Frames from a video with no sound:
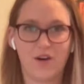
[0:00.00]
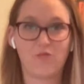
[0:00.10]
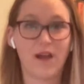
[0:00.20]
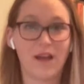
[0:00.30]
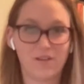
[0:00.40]
A
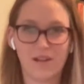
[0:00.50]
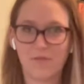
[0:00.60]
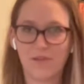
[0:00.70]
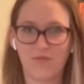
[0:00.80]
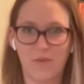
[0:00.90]
record
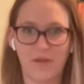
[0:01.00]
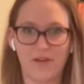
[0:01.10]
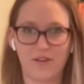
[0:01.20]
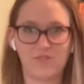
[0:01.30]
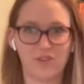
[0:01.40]
number of women
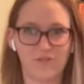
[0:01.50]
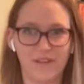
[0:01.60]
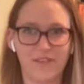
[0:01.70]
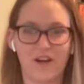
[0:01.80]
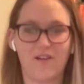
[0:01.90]
are
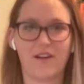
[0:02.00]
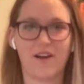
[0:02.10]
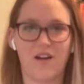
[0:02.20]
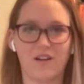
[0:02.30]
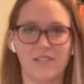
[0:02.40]
serving in the current
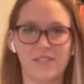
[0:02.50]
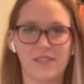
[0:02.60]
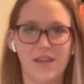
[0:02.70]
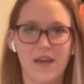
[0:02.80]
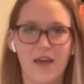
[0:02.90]
Congress,